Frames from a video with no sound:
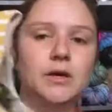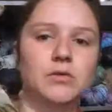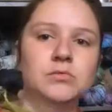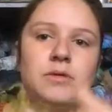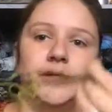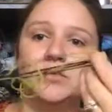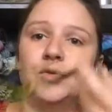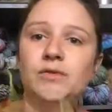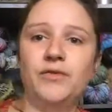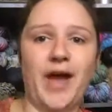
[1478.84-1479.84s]
though,
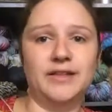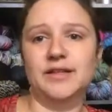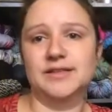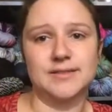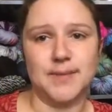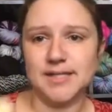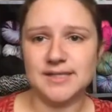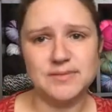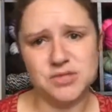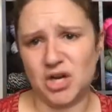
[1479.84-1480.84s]
ignore the fact that it's a mess.
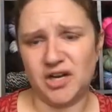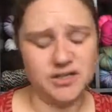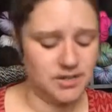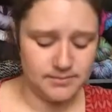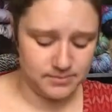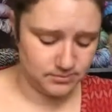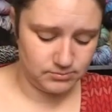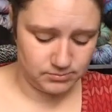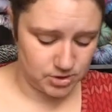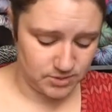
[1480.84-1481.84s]
I'm sorry, I'm
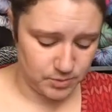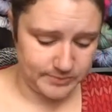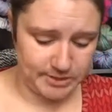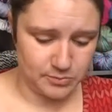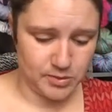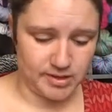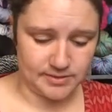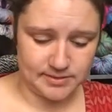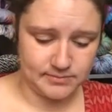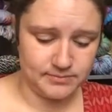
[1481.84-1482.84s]
just pretty much a
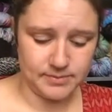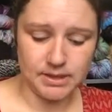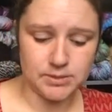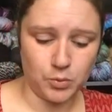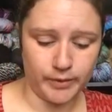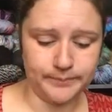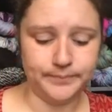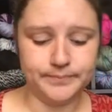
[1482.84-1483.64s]
mess at this point.